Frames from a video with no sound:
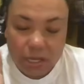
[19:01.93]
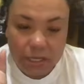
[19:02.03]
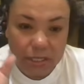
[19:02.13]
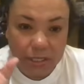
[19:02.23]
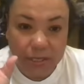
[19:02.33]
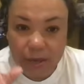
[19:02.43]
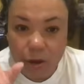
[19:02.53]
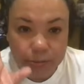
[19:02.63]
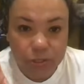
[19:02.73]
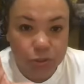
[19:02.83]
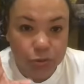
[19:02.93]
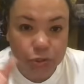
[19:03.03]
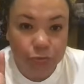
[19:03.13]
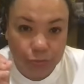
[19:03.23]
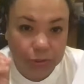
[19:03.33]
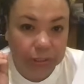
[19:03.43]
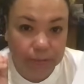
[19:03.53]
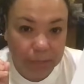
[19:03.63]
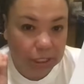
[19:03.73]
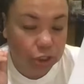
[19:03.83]
it helps you to really
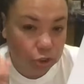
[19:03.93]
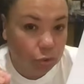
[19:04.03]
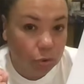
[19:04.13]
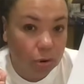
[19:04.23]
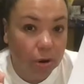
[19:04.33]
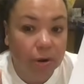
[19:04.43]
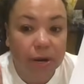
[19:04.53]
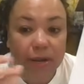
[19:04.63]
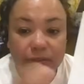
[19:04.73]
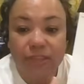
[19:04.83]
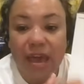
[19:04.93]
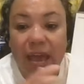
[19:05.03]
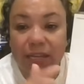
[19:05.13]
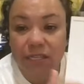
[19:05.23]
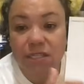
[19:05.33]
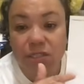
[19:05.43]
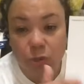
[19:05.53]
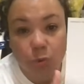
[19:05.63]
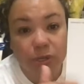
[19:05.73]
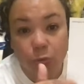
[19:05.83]
make sure that it is
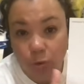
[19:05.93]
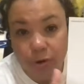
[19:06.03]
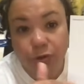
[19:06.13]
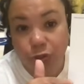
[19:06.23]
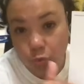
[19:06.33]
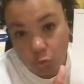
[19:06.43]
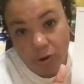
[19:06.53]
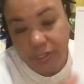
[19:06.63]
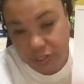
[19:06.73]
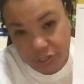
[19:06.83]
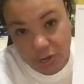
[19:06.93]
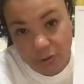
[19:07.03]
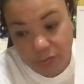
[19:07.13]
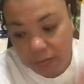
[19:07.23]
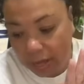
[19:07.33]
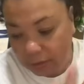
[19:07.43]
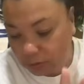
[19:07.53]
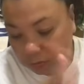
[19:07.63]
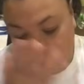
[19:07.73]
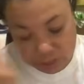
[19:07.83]
going where you want it to go. I don't
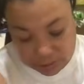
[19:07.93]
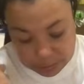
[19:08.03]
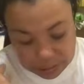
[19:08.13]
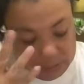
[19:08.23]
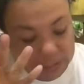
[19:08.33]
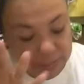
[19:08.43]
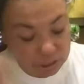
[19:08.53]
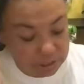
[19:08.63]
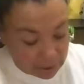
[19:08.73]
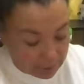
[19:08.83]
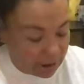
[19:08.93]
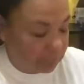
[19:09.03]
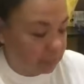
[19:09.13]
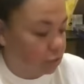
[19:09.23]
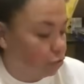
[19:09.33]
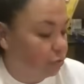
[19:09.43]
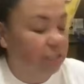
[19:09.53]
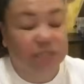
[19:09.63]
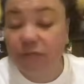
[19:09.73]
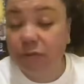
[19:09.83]
know. It's just me. That's just how I like to do
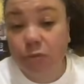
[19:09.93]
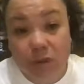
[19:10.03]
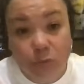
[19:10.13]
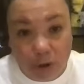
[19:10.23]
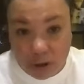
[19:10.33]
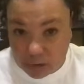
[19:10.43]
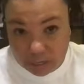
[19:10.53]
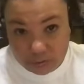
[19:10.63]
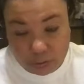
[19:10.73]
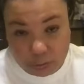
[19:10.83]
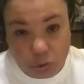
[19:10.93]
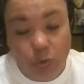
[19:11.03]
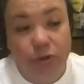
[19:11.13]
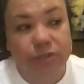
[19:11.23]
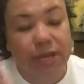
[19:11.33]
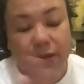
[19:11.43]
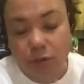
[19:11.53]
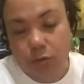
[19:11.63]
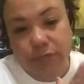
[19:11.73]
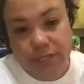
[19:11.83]
things. Even when I work on customer orders, I
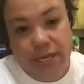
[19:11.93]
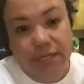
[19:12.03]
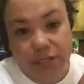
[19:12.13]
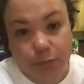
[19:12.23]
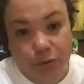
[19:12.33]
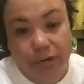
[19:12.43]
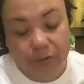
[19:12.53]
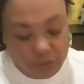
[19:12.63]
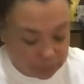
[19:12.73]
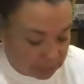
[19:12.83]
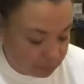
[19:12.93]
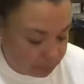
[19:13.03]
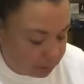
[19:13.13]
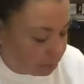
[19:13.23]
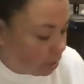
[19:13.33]
always like to print out their template